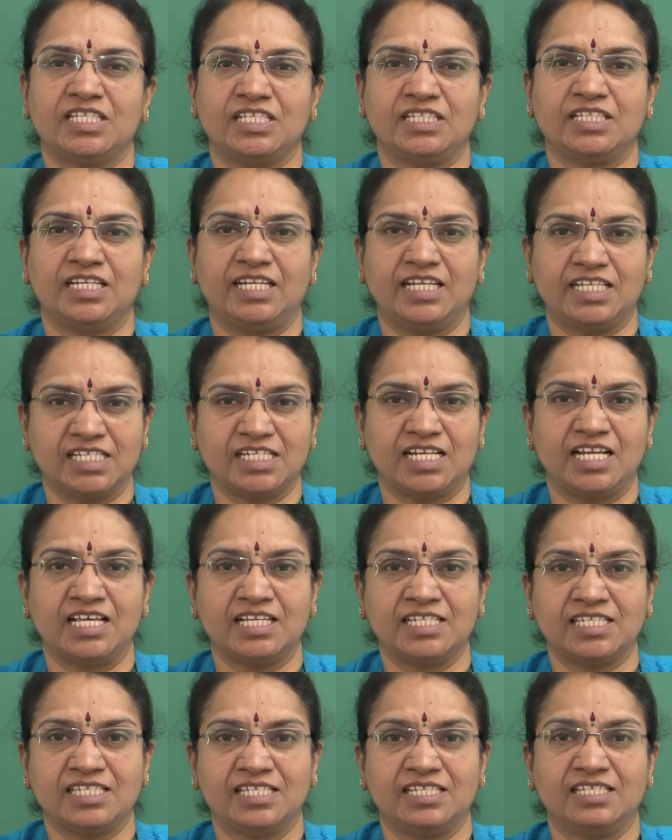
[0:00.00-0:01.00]
in the next
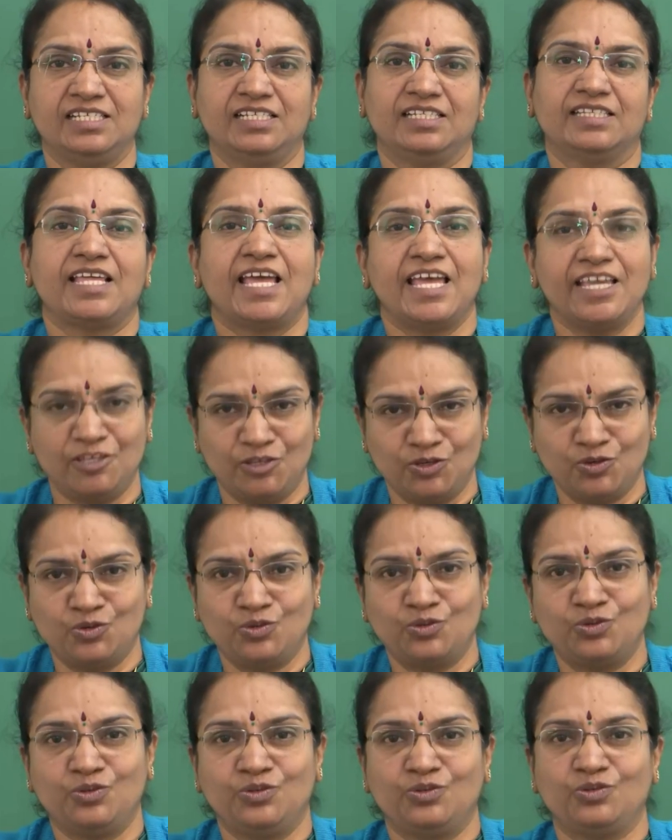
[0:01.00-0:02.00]
class. Thank
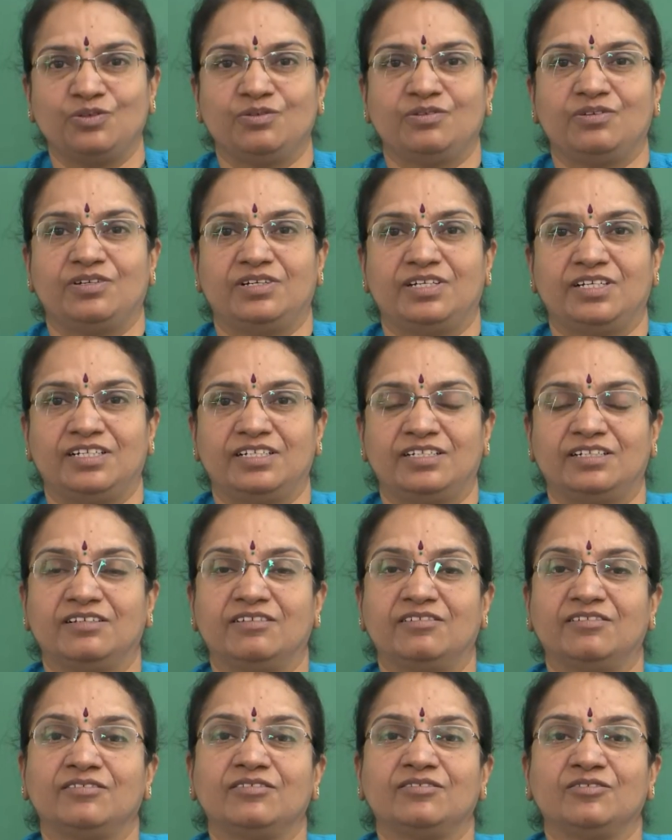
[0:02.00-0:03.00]
you and
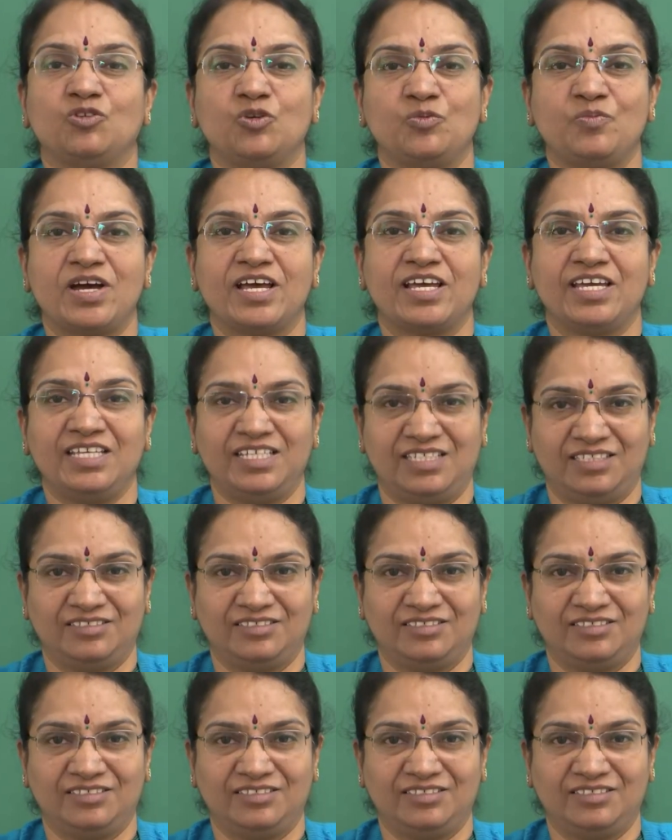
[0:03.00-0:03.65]
uh, goodbye.